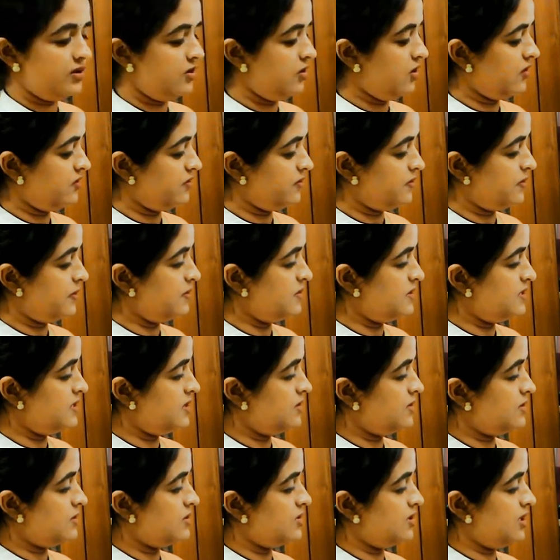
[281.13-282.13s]
you have
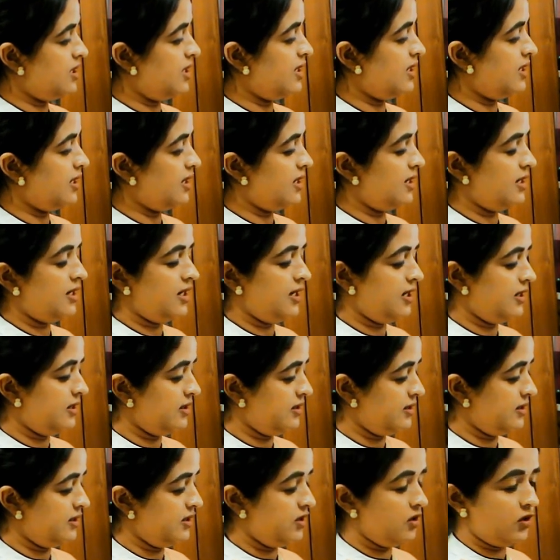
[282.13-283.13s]
primitive streak,
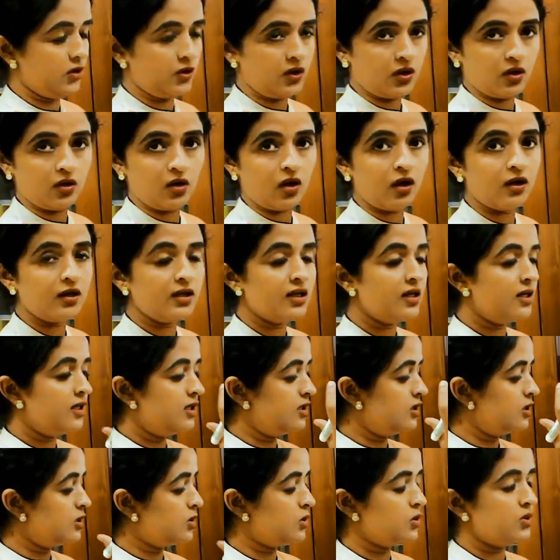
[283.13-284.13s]
the notochord
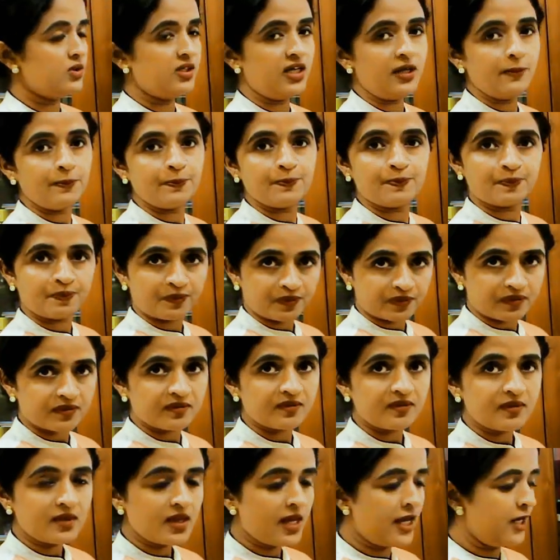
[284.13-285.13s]
through the
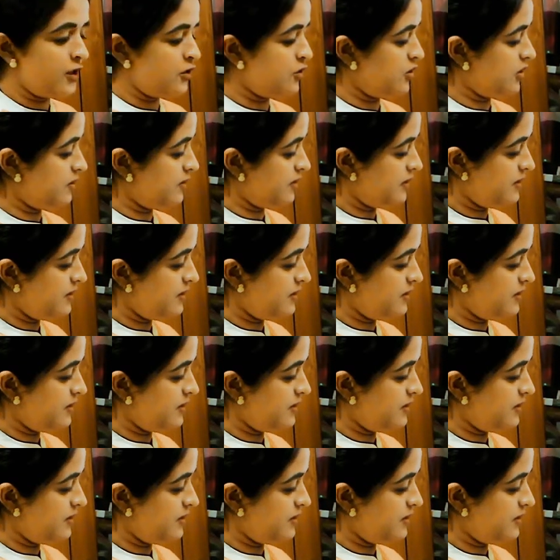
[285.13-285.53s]
ectoderm.